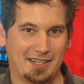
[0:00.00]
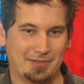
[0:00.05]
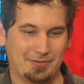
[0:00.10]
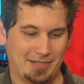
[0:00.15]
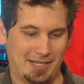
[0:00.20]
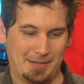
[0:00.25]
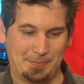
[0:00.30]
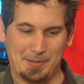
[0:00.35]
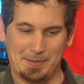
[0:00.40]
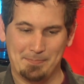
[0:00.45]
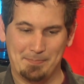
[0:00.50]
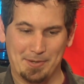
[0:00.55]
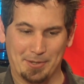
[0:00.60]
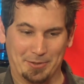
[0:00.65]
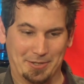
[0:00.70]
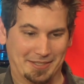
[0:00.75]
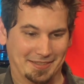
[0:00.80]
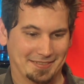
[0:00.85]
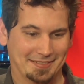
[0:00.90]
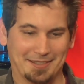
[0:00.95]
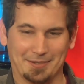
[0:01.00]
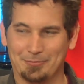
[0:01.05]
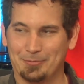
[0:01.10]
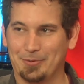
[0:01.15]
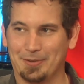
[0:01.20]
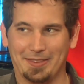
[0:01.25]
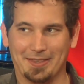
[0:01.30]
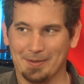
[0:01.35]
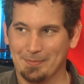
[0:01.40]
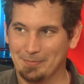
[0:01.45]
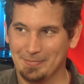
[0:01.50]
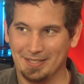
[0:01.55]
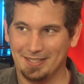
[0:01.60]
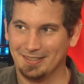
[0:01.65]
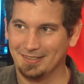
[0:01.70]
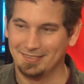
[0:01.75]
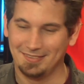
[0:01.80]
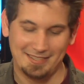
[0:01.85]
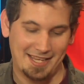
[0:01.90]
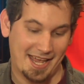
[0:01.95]
and I've like been building stuff with them
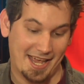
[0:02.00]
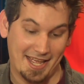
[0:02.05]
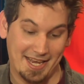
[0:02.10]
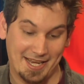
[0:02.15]
because yeah.